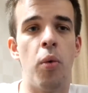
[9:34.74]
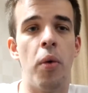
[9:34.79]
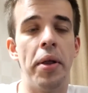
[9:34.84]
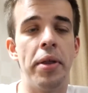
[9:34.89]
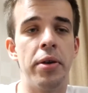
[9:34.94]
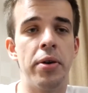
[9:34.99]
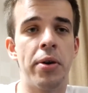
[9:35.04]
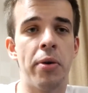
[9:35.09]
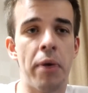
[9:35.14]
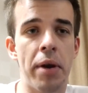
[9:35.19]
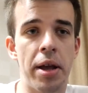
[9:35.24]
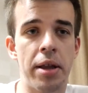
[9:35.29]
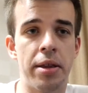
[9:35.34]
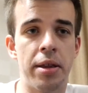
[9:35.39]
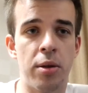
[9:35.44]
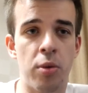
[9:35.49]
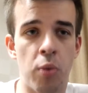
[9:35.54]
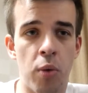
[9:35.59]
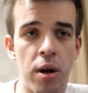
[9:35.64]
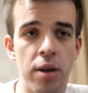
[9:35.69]
When you
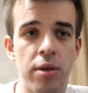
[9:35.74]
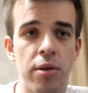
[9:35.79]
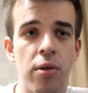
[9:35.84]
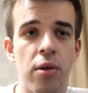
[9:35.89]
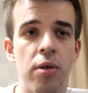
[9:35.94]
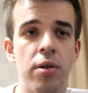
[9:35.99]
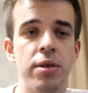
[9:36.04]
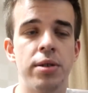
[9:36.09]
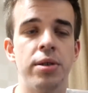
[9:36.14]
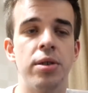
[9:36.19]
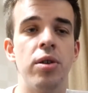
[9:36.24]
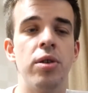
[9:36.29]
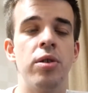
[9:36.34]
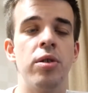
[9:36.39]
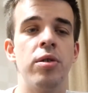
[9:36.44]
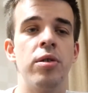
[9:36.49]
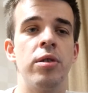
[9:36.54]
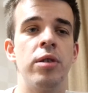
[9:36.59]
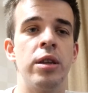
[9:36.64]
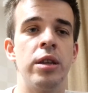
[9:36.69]
created one course,
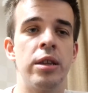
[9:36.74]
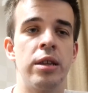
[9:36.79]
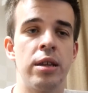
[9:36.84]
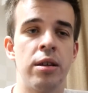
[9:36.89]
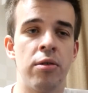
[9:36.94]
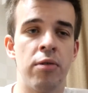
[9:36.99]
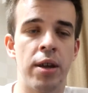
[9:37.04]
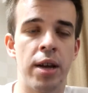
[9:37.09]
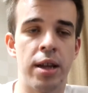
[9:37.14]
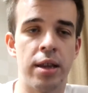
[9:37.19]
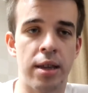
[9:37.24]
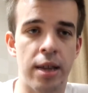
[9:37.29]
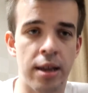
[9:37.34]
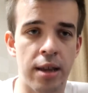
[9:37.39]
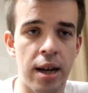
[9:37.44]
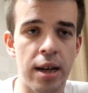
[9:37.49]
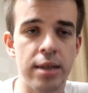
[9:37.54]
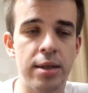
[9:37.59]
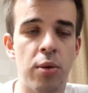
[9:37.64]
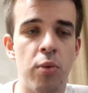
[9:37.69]
you need to create
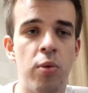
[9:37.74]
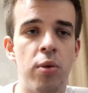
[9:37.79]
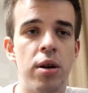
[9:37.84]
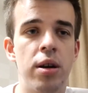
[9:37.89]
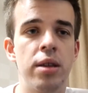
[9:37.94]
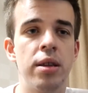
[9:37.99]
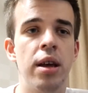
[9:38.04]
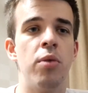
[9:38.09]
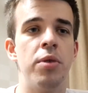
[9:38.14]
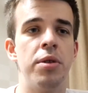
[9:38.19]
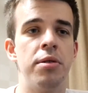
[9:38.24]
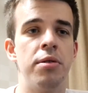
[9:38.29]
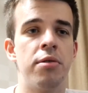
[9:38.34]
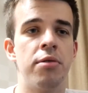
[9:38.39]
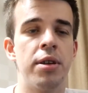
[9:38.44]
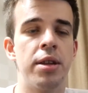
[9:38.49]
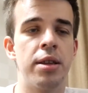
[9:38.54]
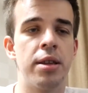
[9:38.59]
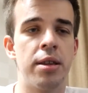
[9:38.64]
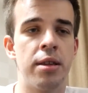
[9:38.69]
another one. When you
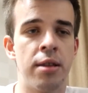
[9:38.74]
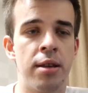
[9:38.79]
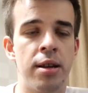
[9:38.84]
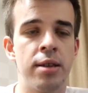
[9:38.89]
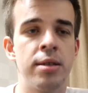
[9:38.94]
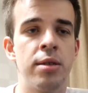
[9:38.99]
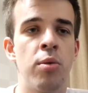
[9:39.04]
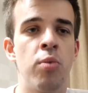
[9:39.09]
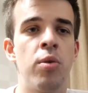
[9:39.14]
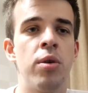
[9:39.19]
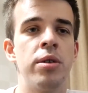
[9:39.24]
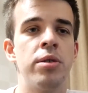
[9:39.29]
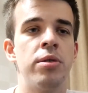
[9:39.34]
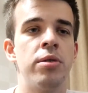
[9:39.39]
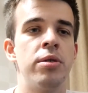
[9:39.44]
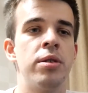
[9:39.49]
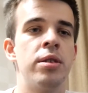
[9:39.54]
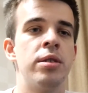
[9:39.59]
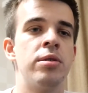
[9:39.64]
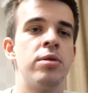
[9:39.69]
created another one, you
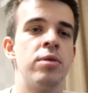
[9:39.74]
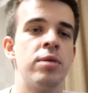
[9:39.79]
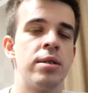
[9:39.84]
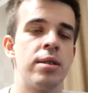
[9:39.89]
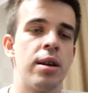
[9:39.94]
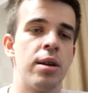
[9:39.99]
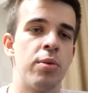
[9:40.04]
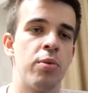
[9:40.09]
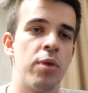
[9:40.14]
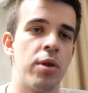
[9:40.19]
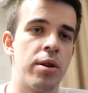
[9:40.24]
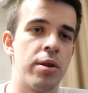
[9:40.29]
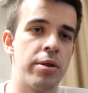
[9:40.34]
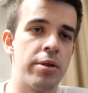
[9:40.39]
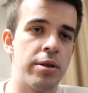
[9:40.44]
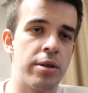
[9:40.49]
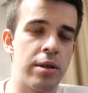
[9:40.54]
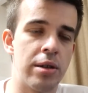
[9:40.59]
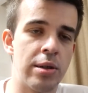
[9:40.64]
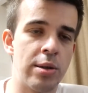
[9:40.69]
need to start working
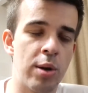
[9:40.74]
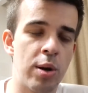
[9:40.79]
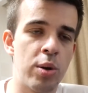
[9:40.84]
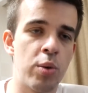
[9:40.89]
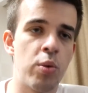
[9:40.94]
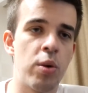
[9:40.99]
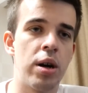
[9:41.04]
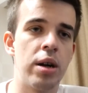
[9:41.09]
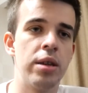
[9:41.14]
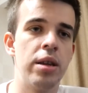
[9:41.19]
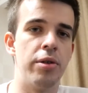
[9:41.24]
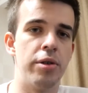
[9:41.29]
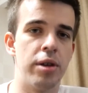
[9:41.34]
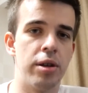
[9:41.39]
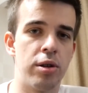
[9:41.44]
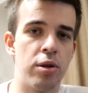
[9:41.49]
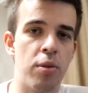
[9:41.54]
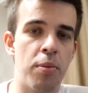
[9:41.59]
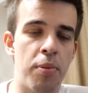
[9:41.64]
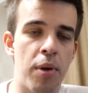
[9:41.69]
on the third one. You
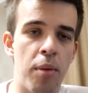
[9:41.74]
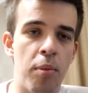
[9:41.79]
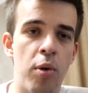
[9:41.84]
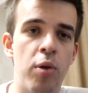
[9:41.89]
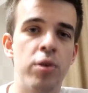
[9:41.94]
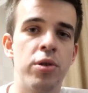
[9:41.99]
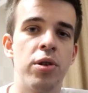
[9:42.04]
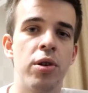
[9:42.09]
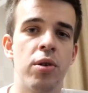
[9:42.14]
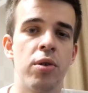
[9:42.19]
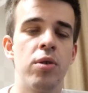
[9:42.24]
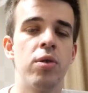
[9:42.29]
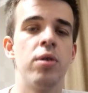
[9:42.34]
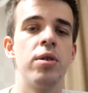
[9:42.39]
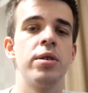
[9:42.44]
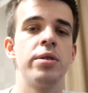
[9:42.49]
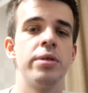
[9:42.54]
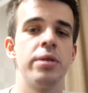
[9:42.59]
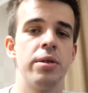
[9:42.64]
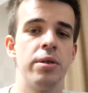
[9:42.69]
need to promote your
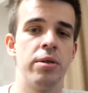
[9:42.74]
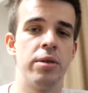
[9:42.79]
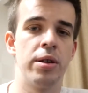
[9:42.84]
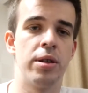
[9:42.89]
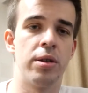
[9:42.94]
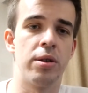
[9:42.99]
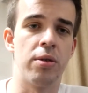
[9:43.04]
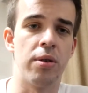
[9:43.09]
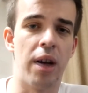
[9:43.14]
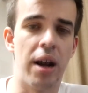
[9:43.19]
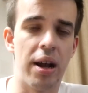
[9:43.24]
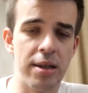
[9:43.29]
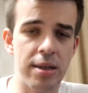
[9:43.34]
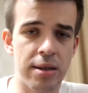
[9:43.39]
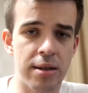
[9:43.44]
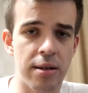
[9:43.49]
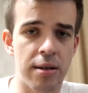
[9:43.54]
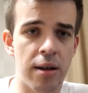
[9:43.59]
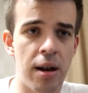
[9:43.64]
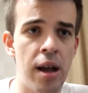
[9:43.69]
course. You need to
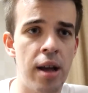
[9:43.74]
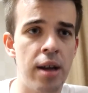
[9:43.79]
answer